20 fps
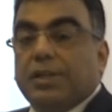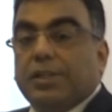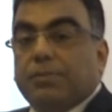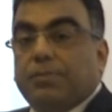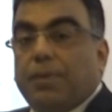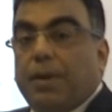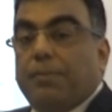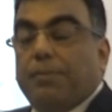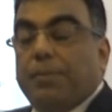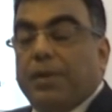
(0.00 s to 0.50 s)

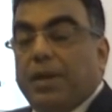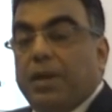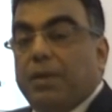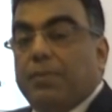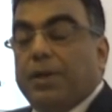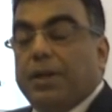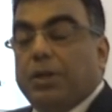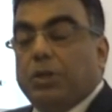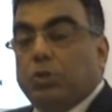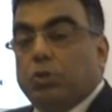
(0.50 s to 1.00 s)
is
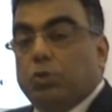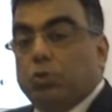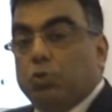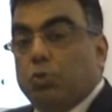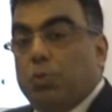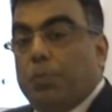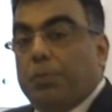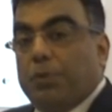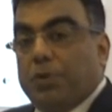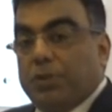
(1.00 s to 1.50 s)
mainly by
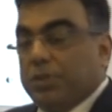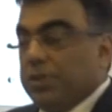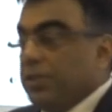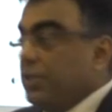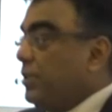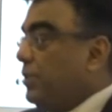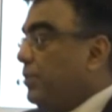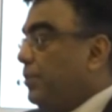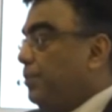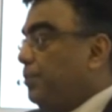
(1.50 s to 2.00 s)
two
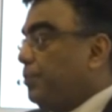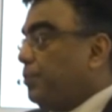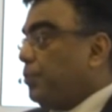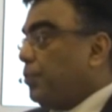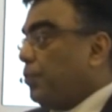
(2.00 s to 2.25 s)
processes.